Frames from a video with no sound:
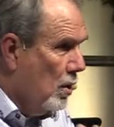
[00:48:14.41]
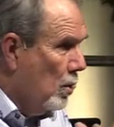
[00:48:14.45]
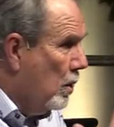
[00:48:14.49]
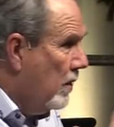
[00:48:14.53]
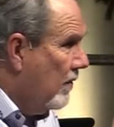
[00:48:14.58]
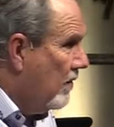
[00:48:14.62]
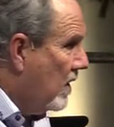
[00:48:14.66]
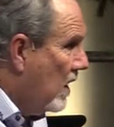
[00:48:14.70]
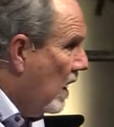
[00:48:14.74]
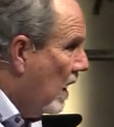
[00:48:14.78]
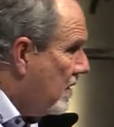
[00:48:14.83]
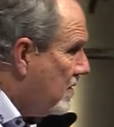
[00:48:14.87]

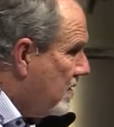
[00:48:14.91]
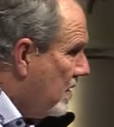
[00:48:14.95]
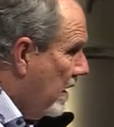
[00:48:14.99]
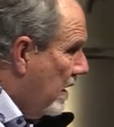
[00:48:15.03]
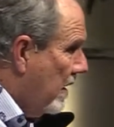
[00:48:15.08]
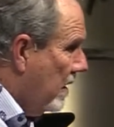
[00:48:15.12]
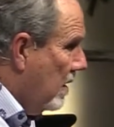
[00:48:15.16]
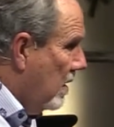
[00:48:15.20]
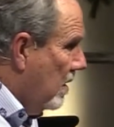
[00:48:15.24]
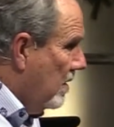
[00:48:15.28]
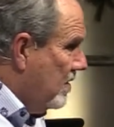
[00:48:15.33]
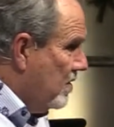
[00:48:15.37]
We've got to
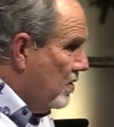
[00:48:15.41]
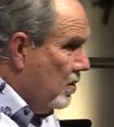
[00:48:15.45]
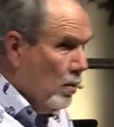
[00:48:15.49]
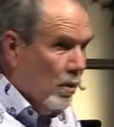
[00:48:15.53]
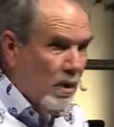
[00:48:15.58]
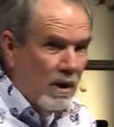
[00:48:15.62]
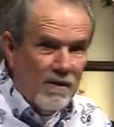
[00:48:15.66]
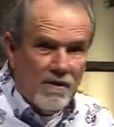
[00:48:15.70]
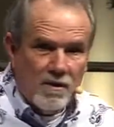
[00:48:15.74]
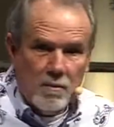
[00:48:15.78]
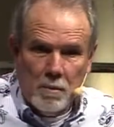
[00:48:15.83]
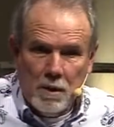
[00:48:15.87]
hang on to it. We
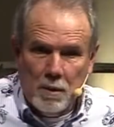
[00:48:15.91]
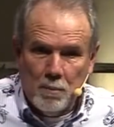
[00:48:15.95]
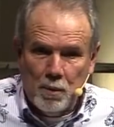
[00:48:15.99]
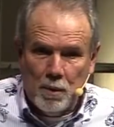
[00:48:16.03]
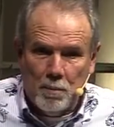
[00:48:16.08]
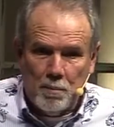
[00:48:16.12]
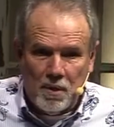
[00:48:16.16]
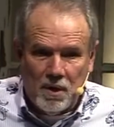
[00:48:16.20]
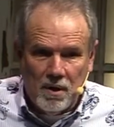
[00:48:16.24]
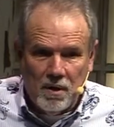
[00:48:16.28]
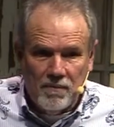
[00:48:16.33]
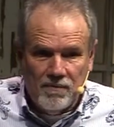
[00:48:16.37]
have to be
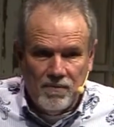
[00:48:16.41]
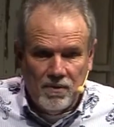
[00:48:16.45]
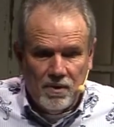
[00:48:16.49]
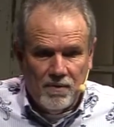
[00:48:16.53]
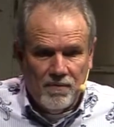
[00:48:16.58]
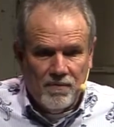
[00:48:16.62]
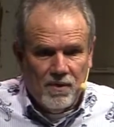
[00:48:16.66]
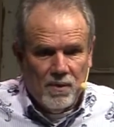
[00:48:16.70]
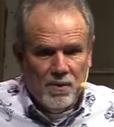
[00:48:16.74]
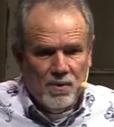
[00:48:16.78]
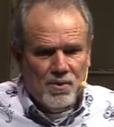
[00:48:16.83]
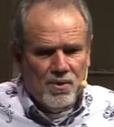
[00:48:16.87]
prepared for the
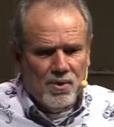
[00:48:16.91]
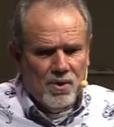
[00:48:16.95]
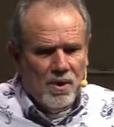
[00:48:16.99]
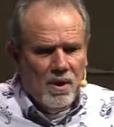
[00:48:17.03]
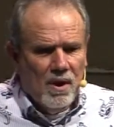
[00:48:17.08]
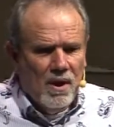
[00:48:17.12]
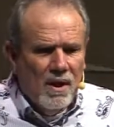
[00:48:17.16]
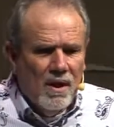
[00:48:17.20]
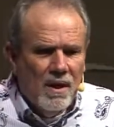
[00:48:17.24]
future.